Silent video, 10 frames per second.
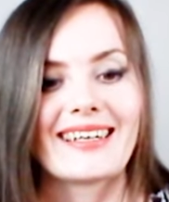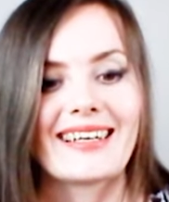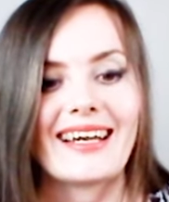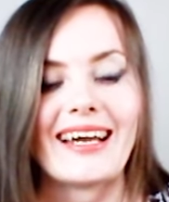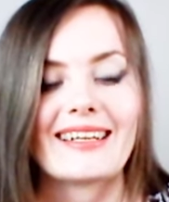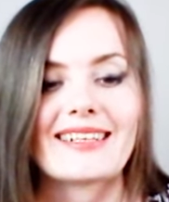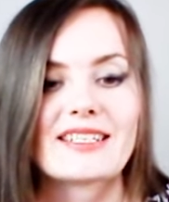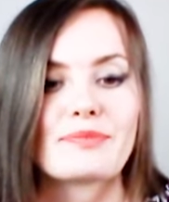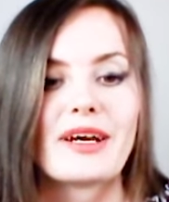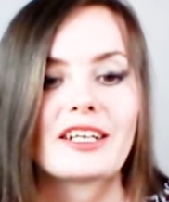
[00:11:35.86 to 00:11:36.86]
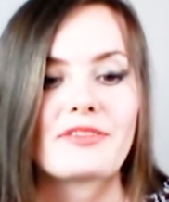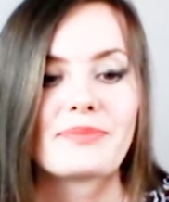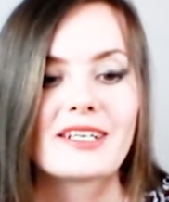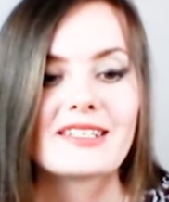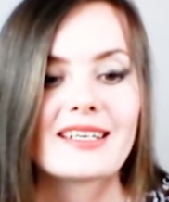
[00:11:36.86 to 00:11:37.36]
And the smell of
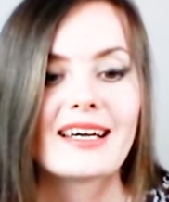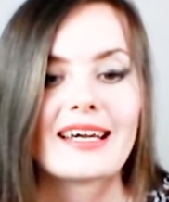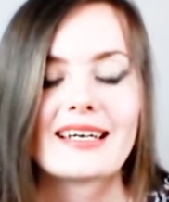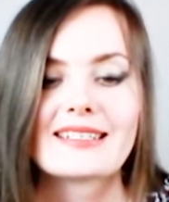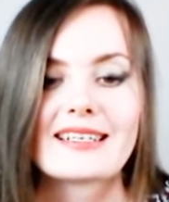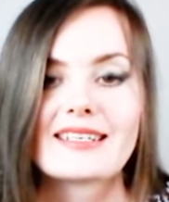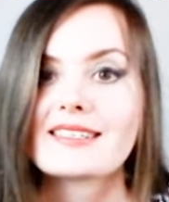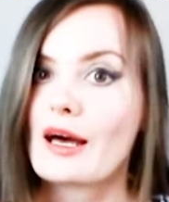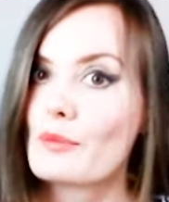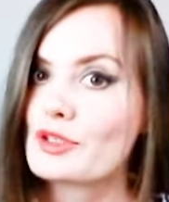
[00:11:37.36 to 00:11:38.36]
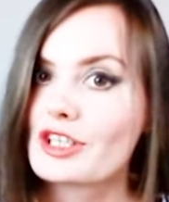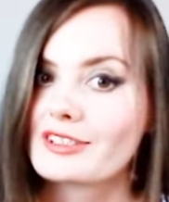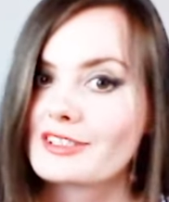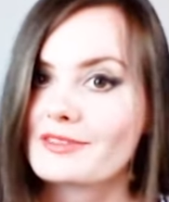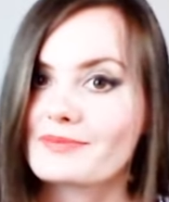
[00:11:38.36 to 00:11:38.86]
pizza is a
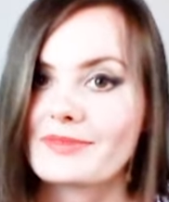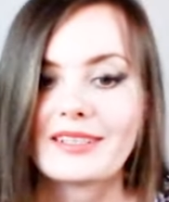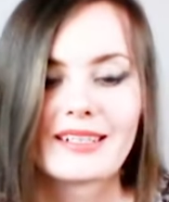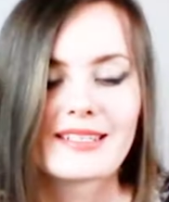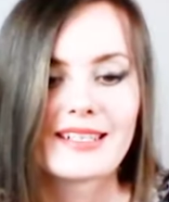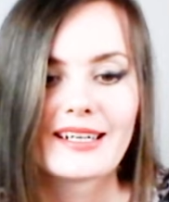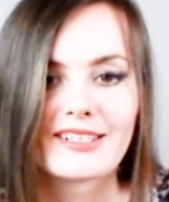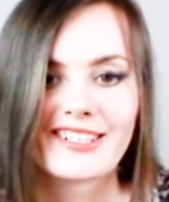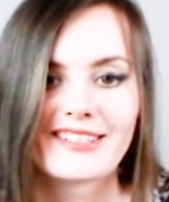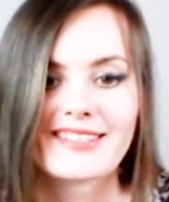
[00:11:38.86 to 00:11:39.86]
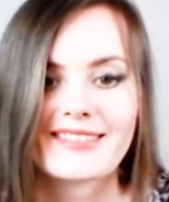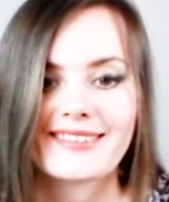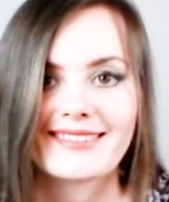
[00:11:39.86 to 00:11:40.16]
subject in this sentence.